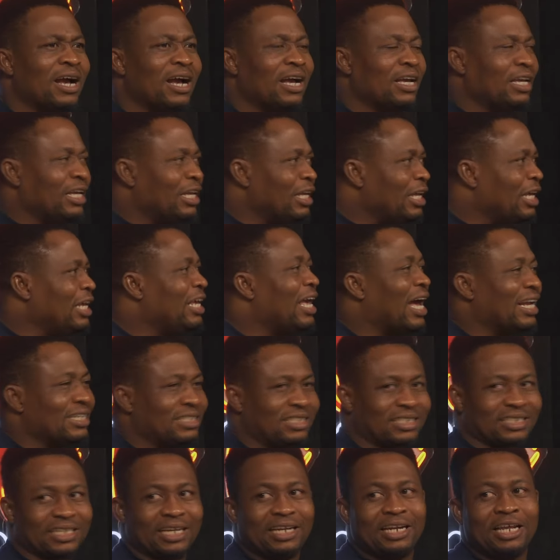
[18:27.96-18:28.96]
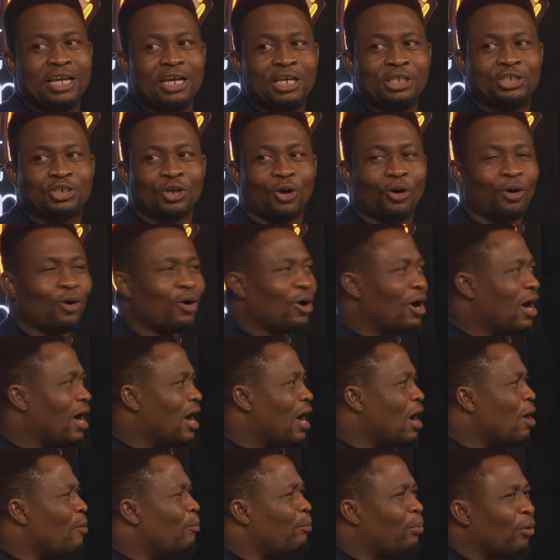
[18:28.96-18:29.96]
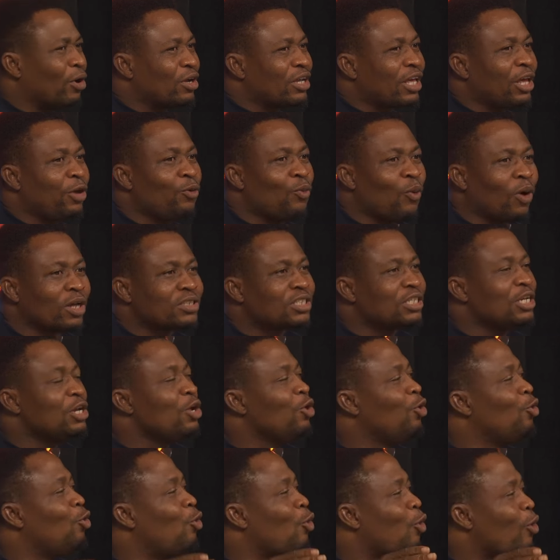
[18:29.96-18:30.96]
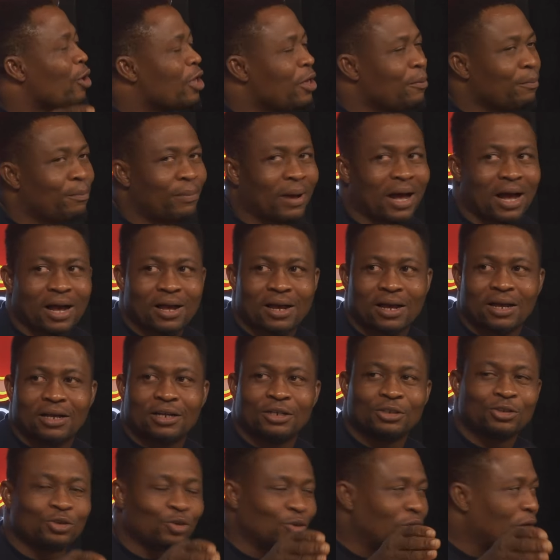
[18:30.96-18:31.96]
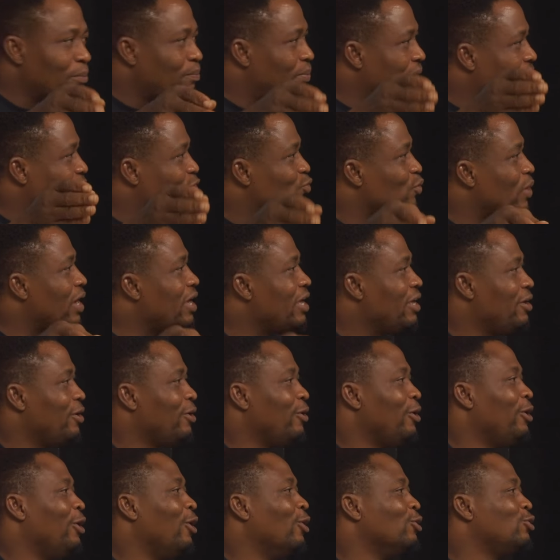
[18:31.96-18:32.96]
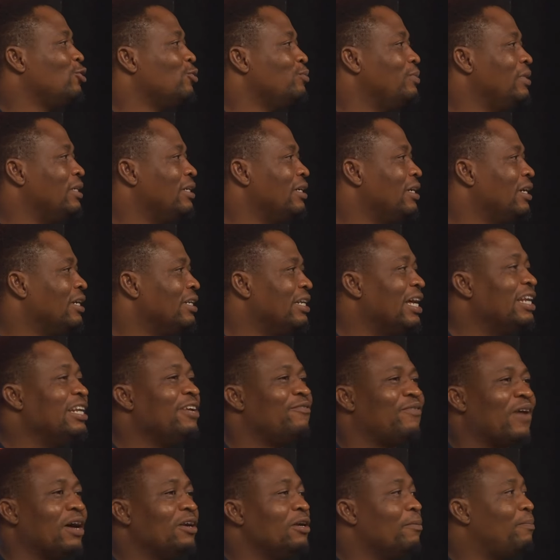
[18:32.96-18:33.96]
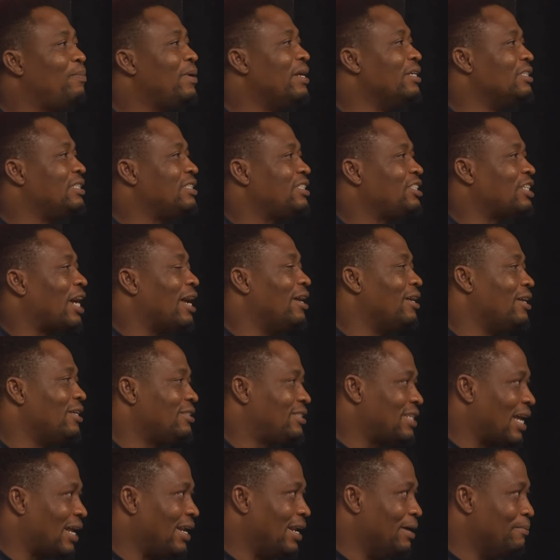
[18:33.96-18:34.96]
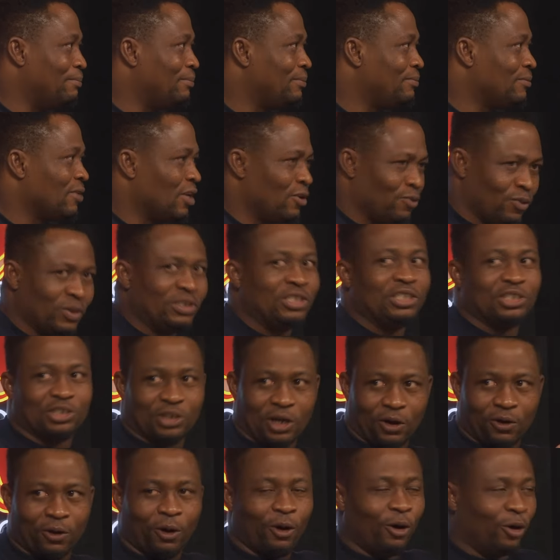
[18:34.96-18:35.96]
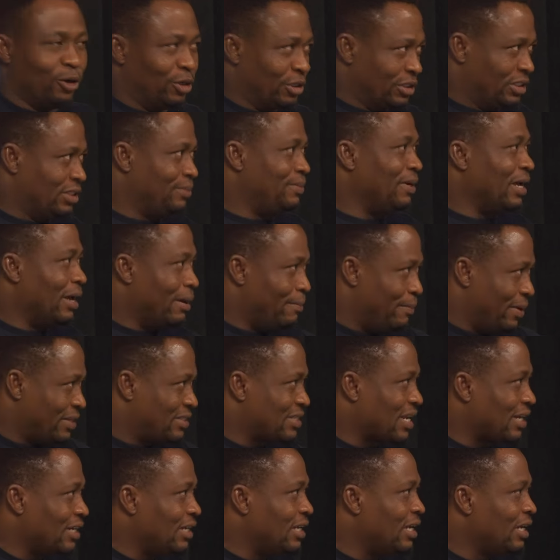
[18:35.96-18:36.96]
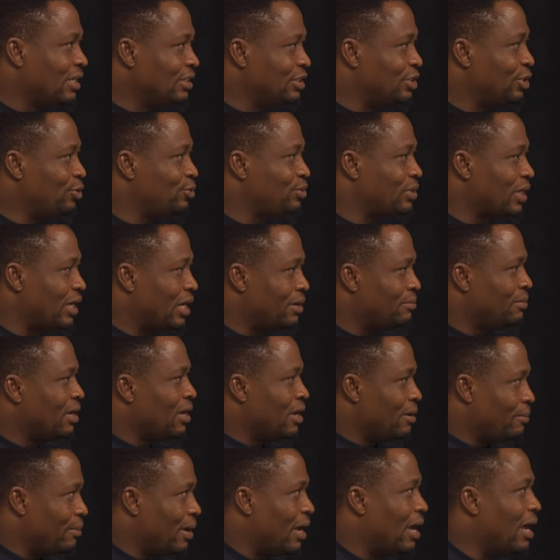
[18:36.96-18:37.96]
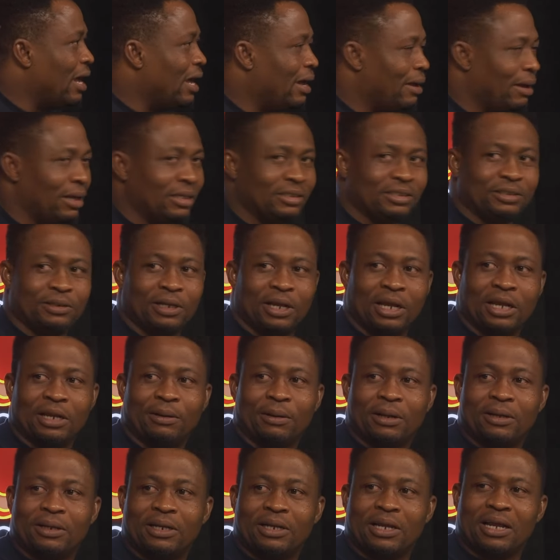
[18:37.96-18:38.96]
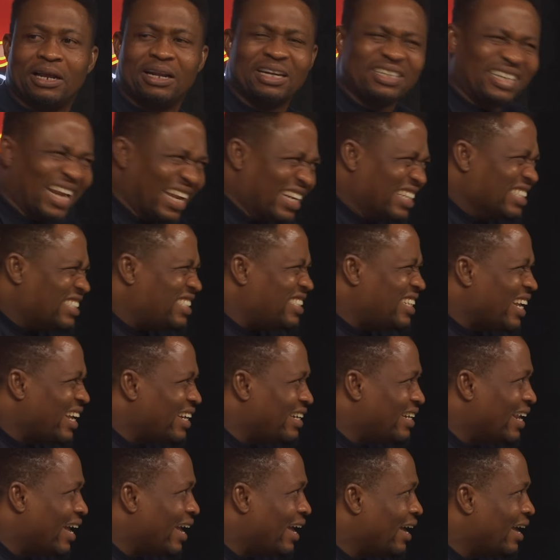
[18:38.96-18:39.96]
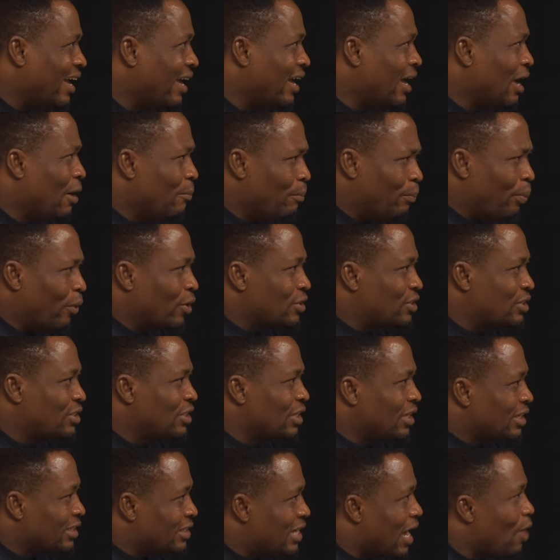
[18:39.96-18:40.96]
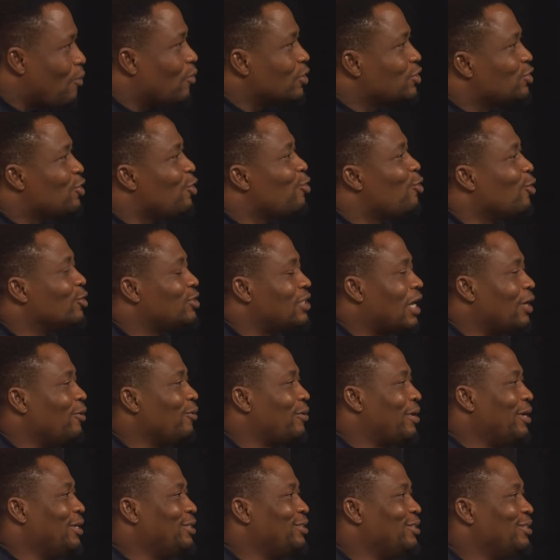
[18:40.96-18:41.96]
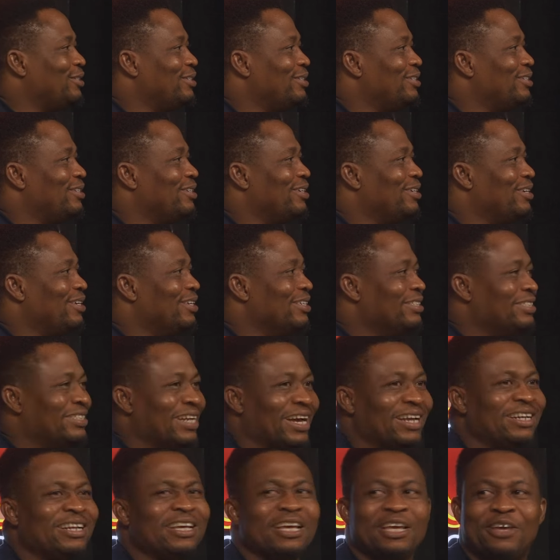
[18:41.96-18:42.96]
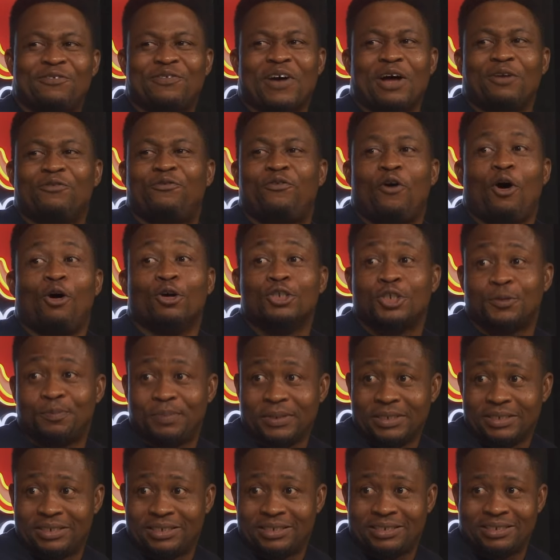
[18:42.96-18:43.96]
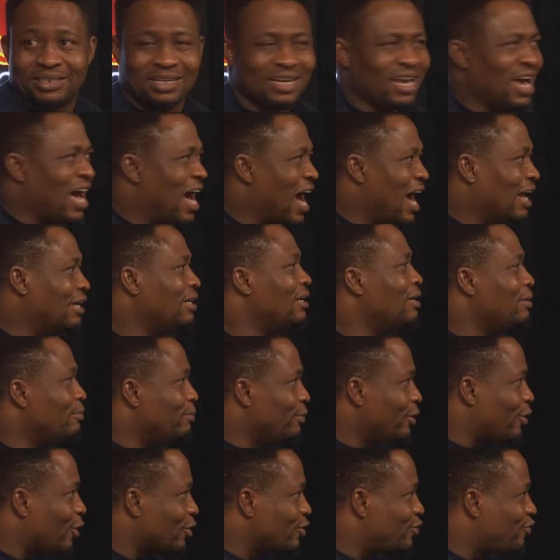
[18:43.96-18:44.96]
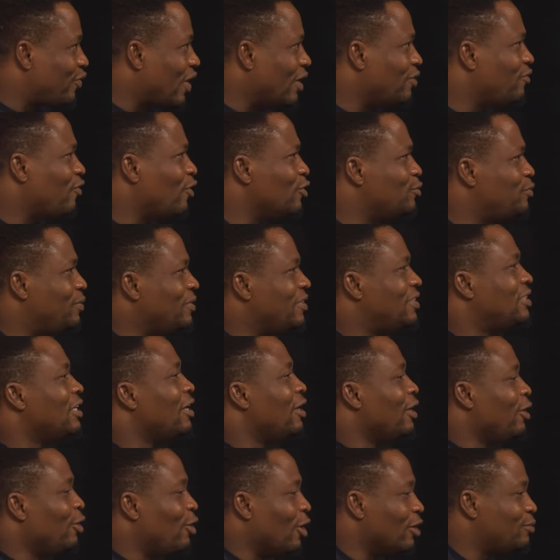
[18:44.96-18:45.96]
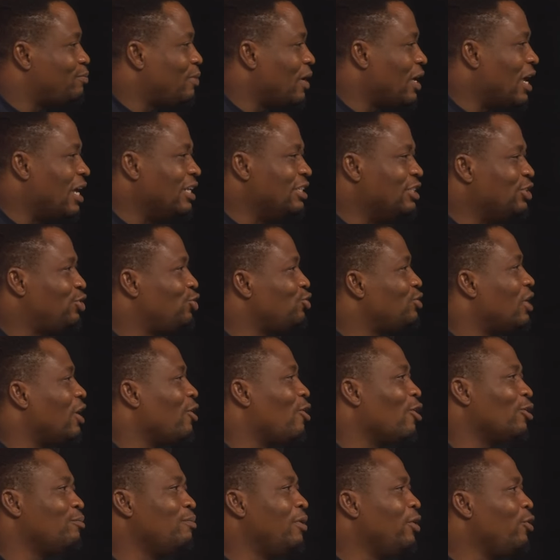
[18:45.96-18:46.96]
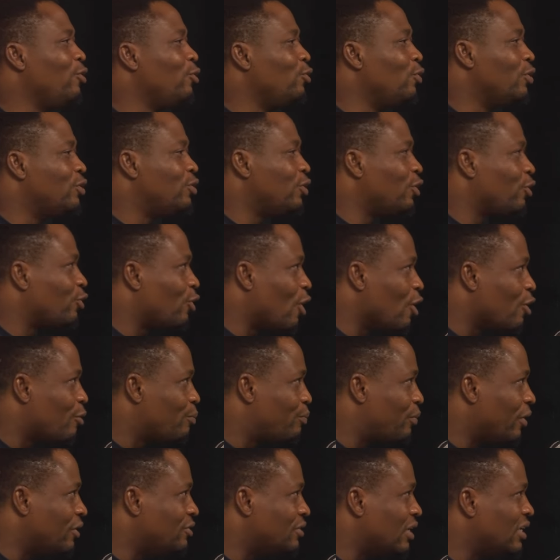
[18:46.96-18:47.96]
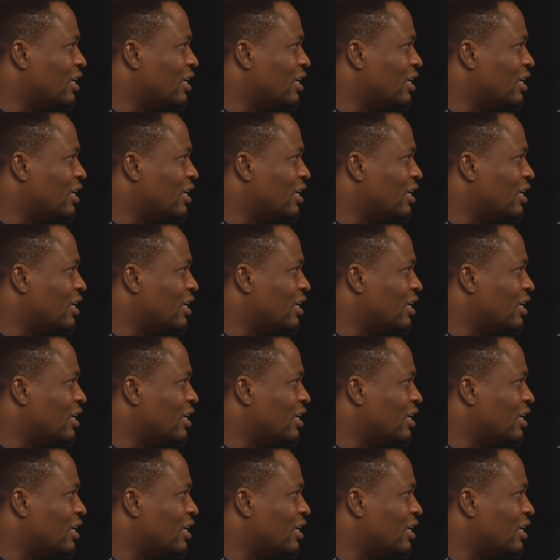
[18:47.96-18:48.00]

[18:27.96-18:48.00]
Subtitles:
He had seen Esau, but he wasn't going back to the place where he ought to be. Then he found a place, Salem, which is basically Jerusalem. Then he stayed there. But that was not God's allocation. Then he found false peace. And because he found false peace, the children got mingled with wrong brethren.